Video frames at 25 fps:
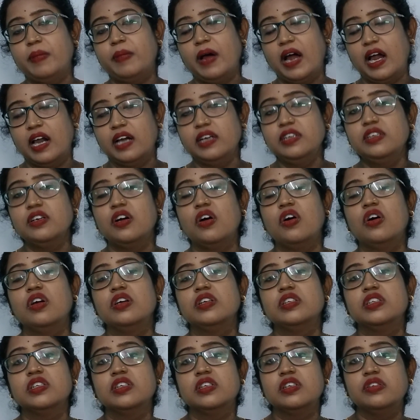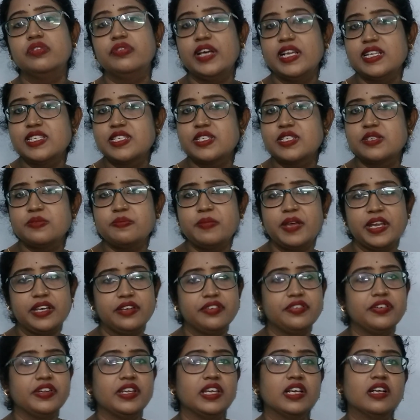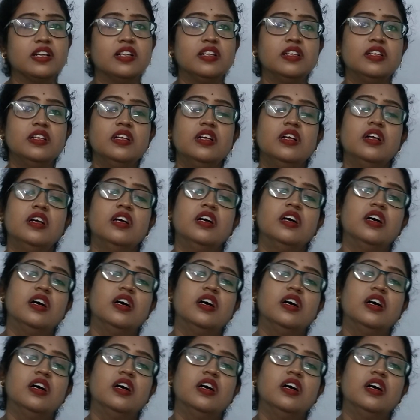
part or the waste material